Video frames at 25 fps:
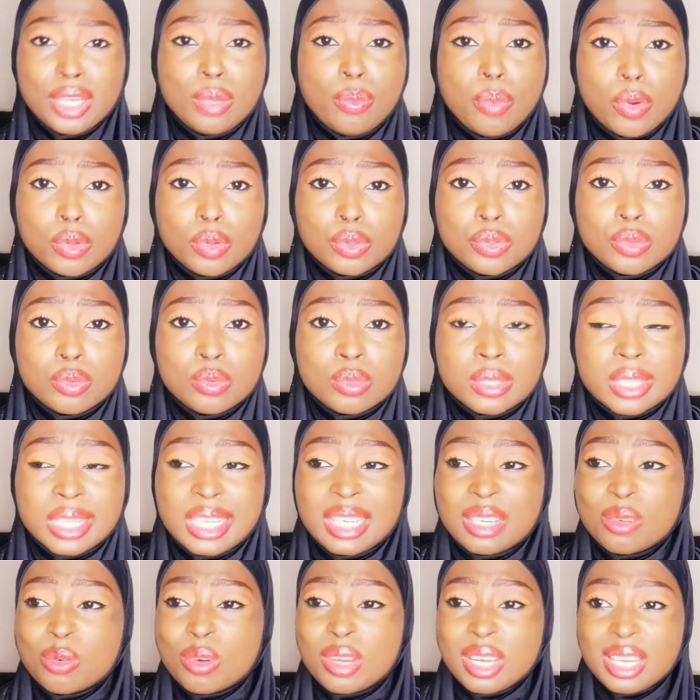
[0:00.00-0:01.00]
bottles.
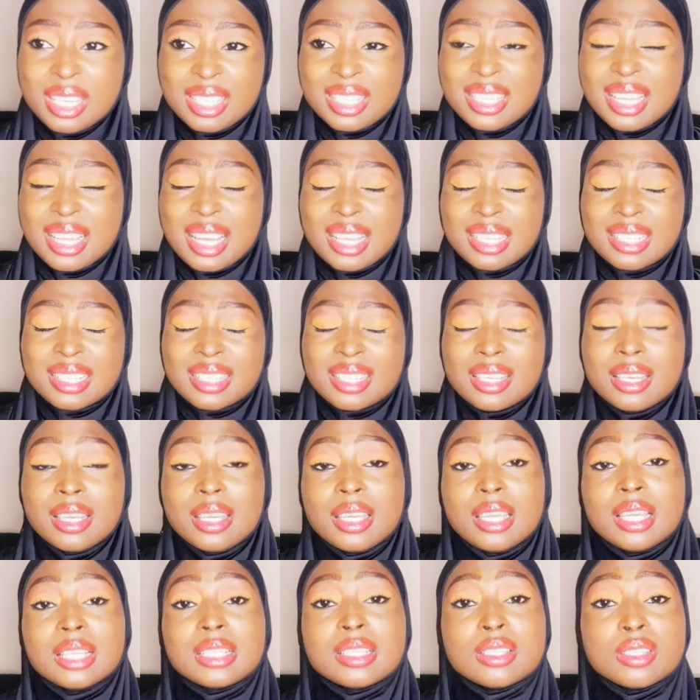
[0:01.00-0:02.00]
Like, what is that?
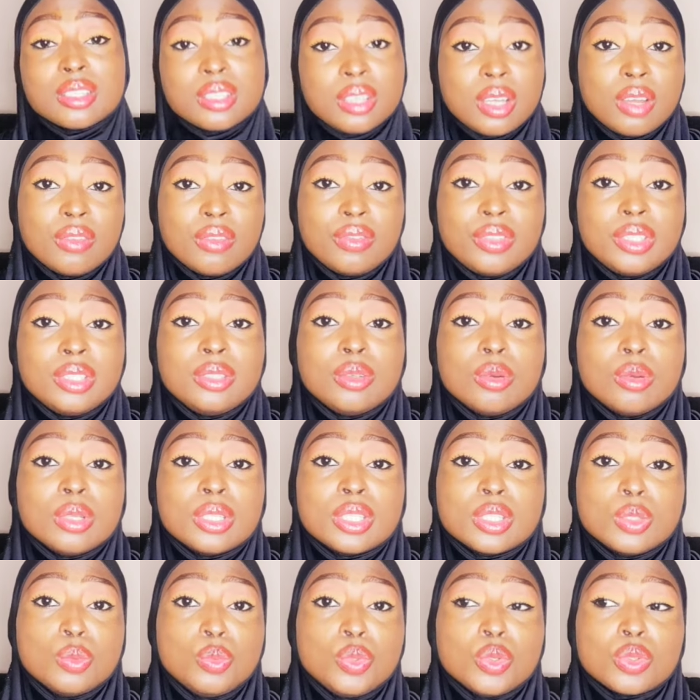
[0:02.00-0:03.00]
It is lovely though,
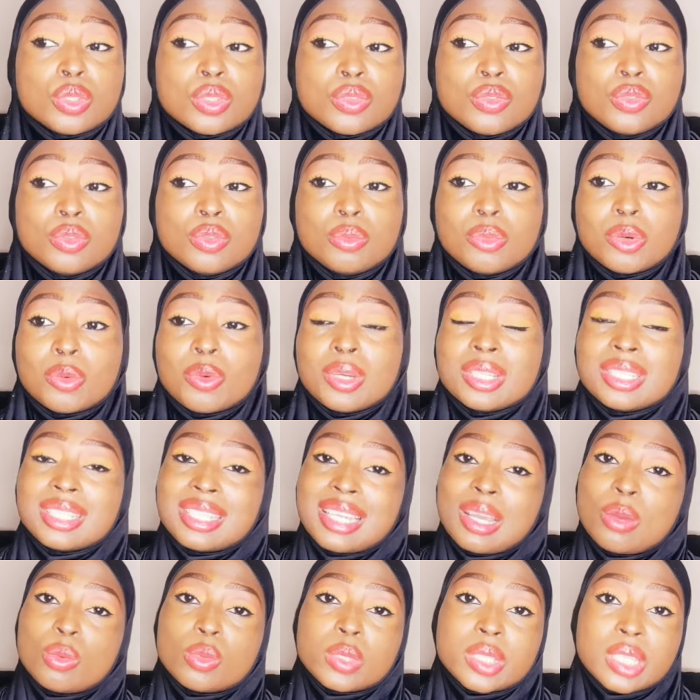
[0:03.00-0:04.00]
it is beautiful. But one
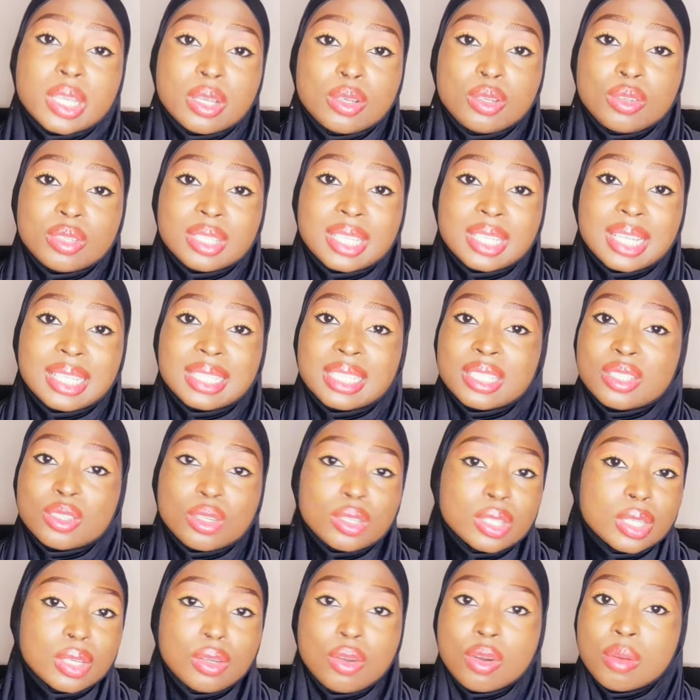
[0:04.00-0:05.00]
thing I will tell you is that it's
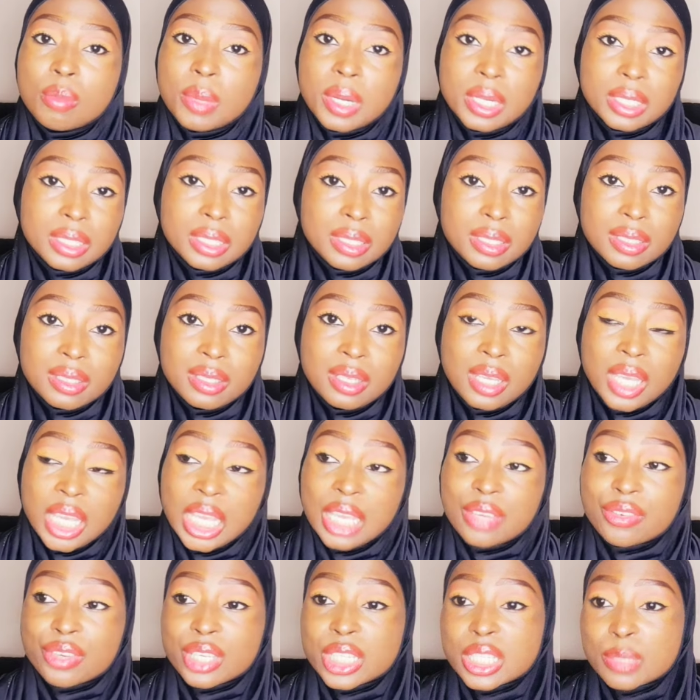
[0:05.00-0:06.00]
not a gourmand.
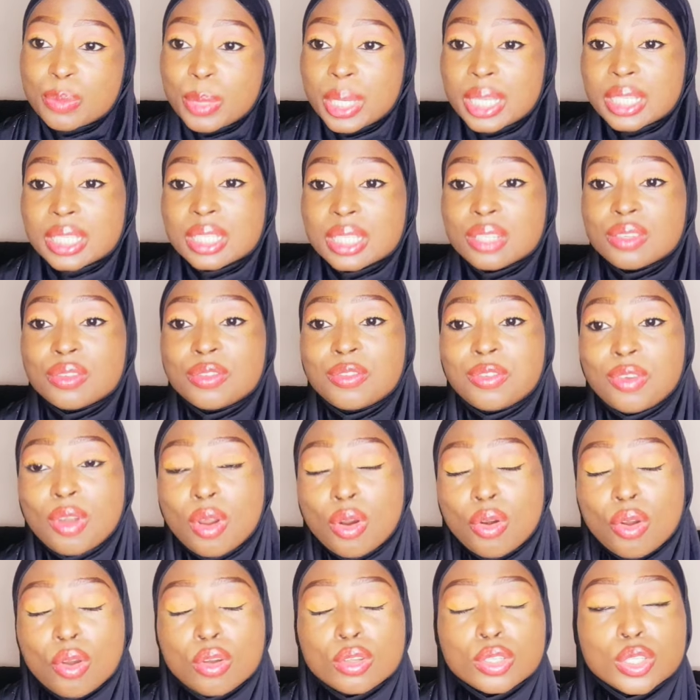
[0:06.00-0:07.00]
If you're expecting
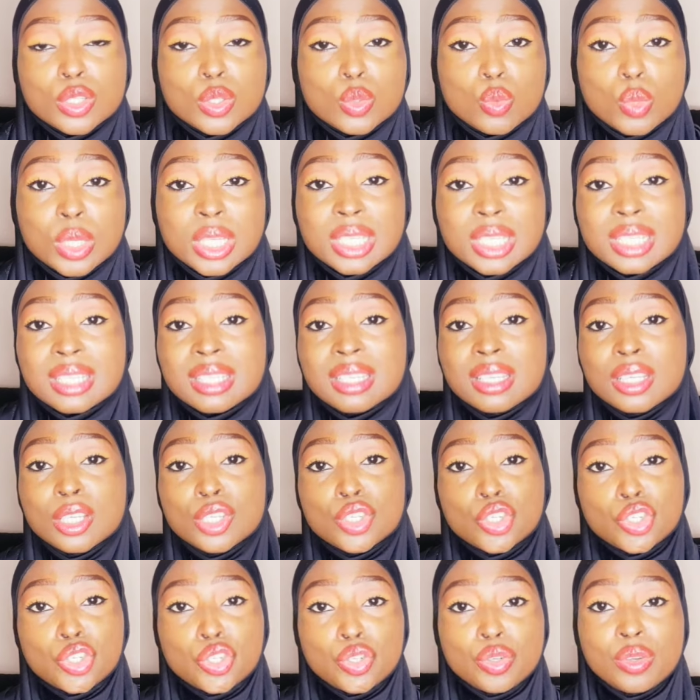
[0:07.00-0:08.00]
floral, sweet,
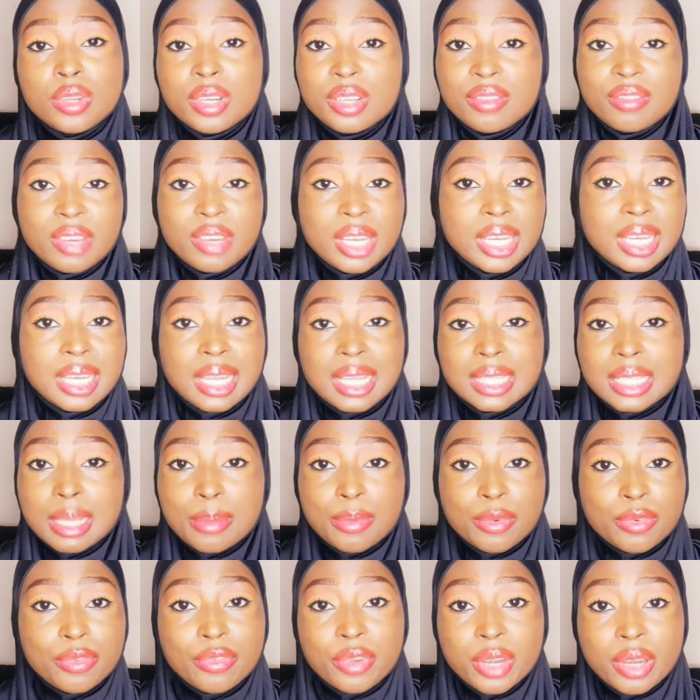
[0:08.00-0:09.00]
sugary, vanilla
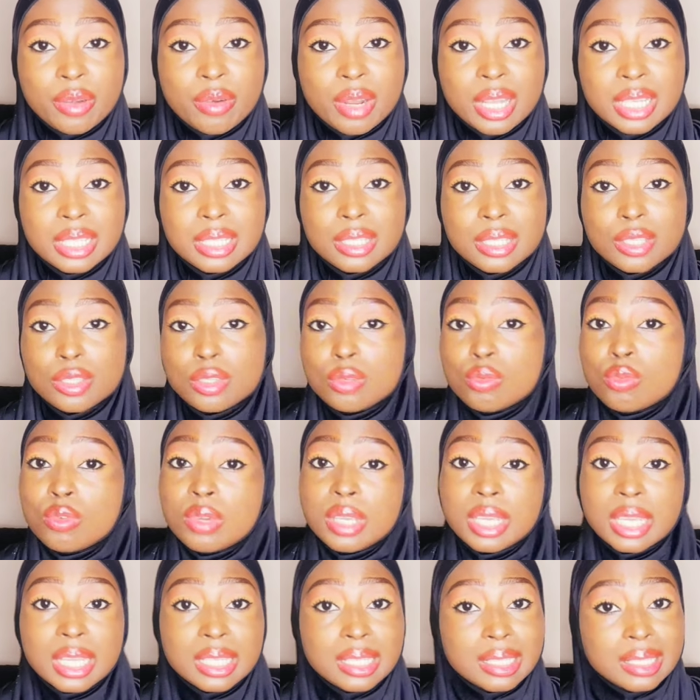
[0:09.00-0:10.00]
type of fragrance, you
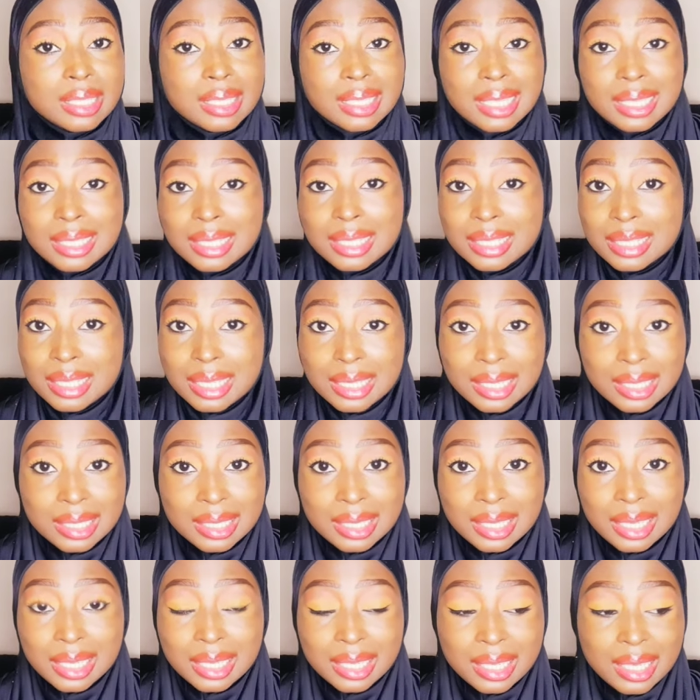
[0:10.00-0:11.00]
won't get it in Artisan
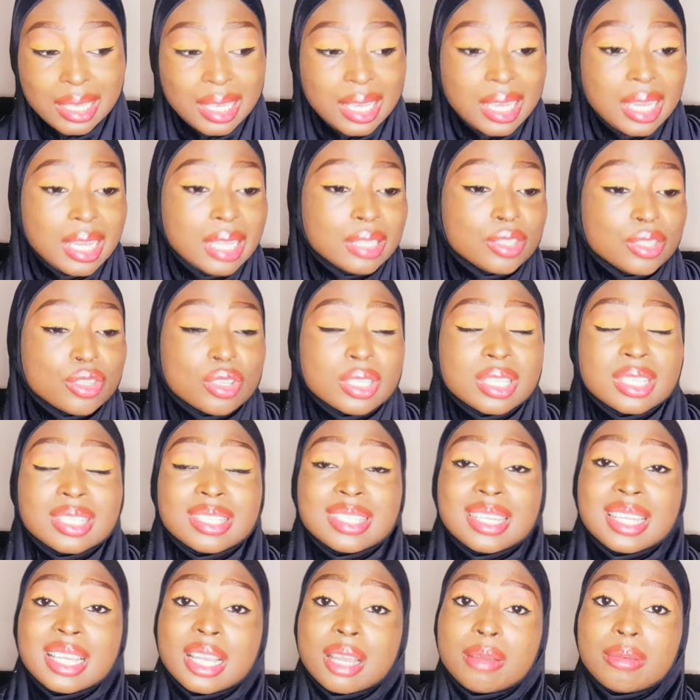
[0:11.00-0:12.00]
Ethnique. Just
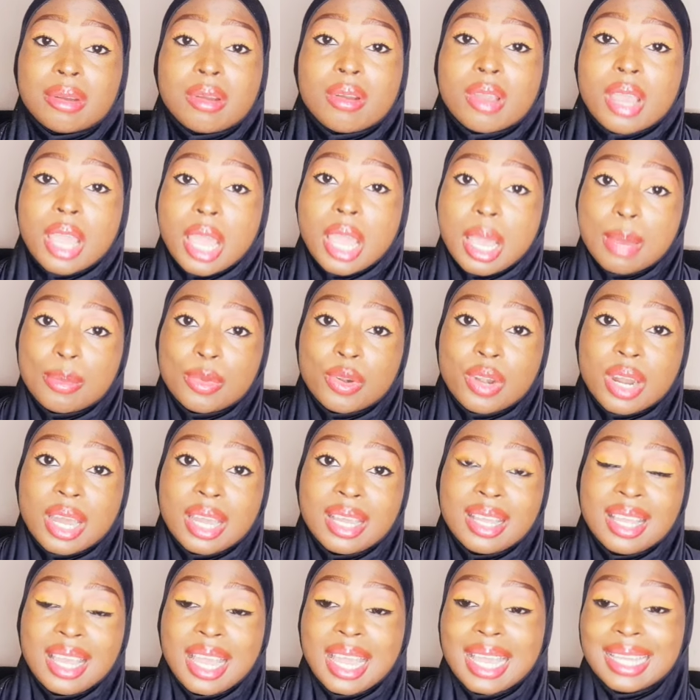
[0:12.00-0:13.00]
think about
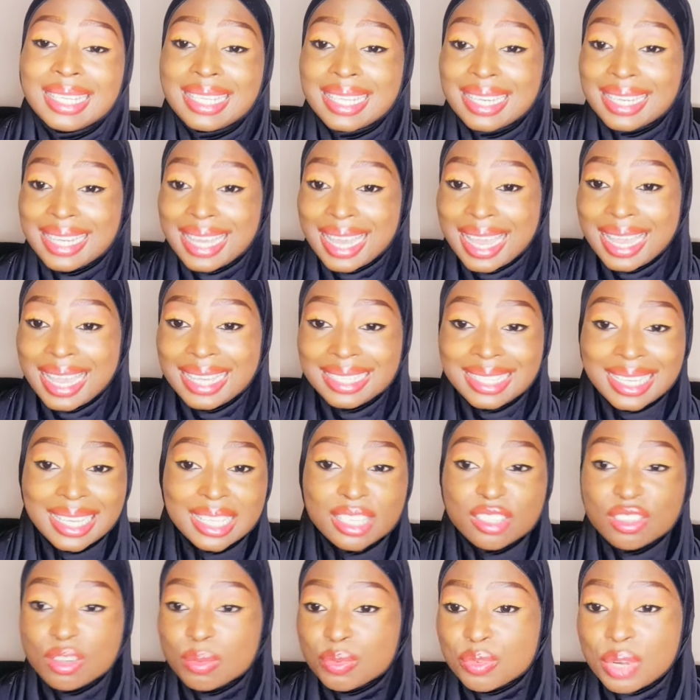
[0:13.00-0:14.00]
Camera and then add
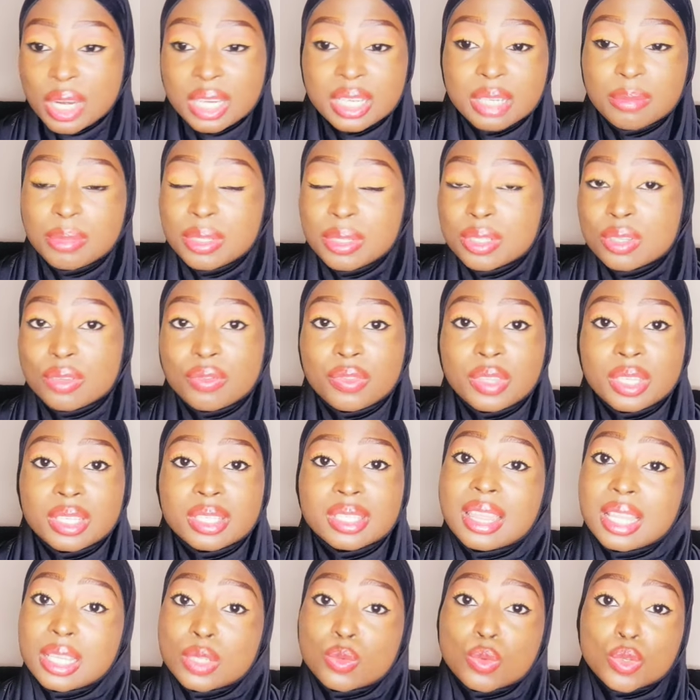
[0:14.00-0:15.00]
and subtract a bit of
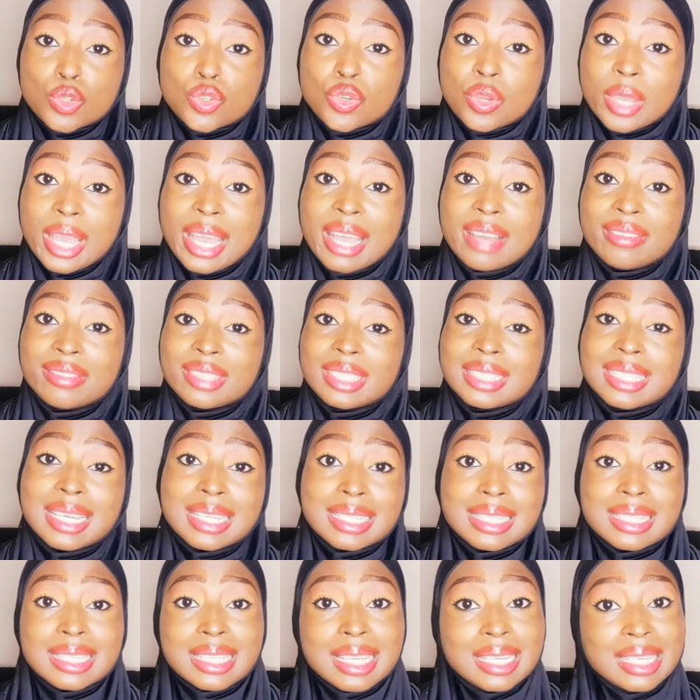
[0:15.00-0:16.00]
things. That's what you have in
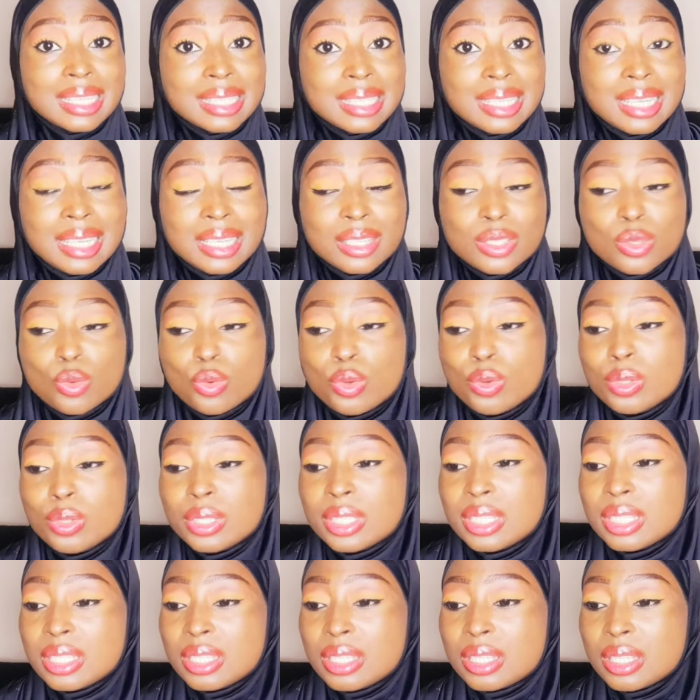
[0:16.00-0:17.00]
Artisan Ethnique. So
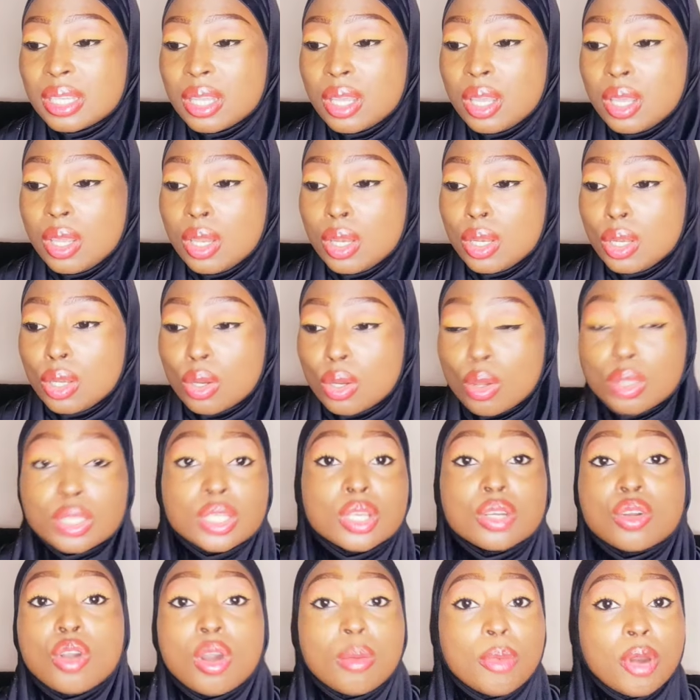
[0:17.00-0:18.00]
it is not
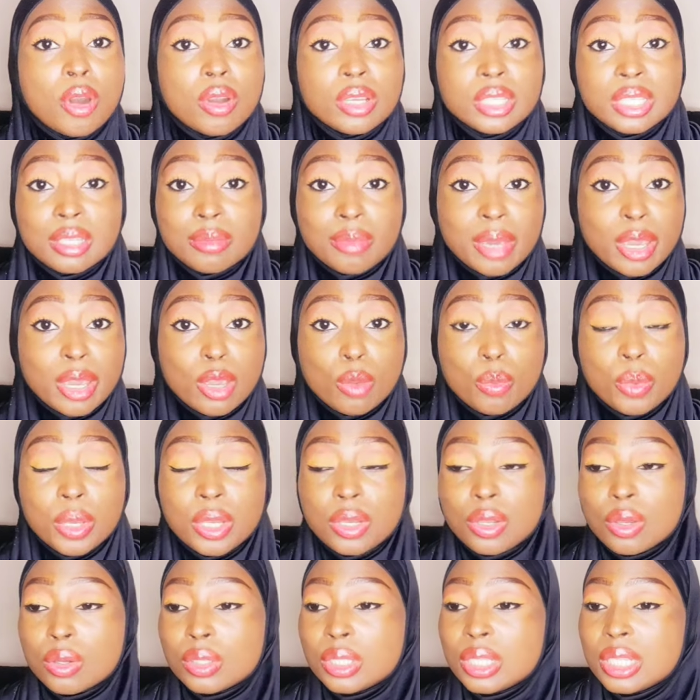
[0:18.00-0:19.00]
a gourmand, in my
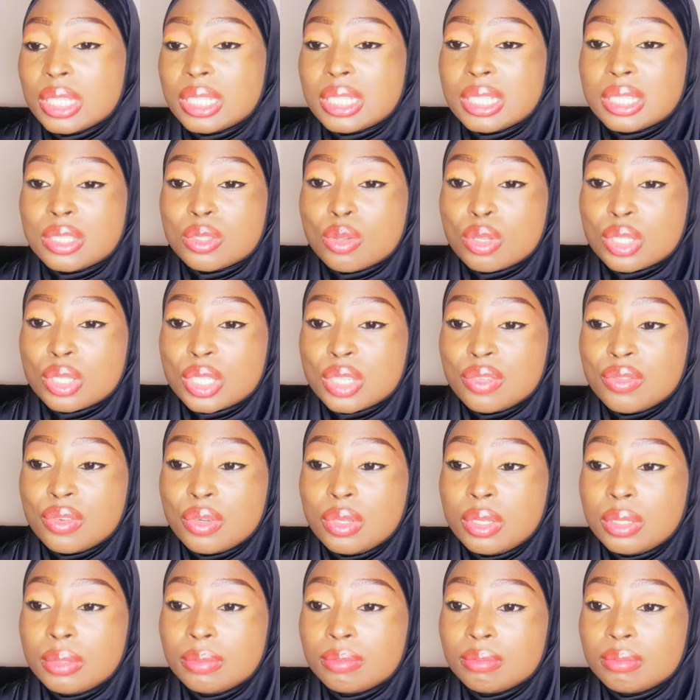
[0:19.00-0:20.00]
opinion. It is not even